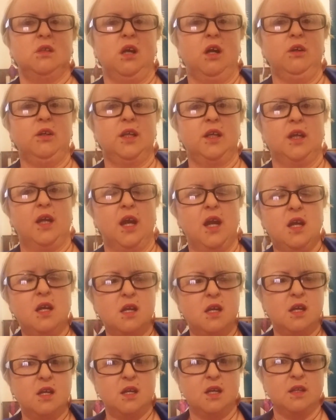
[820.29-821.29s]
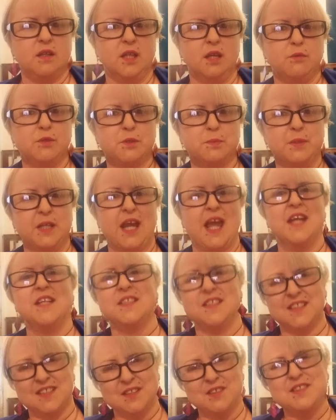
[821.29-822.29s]
Okay, that was a bit
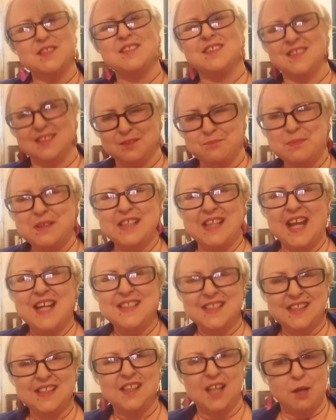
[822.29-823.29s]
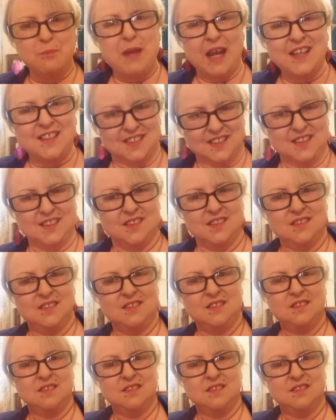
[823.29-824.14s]
it's a bit anticlimactic.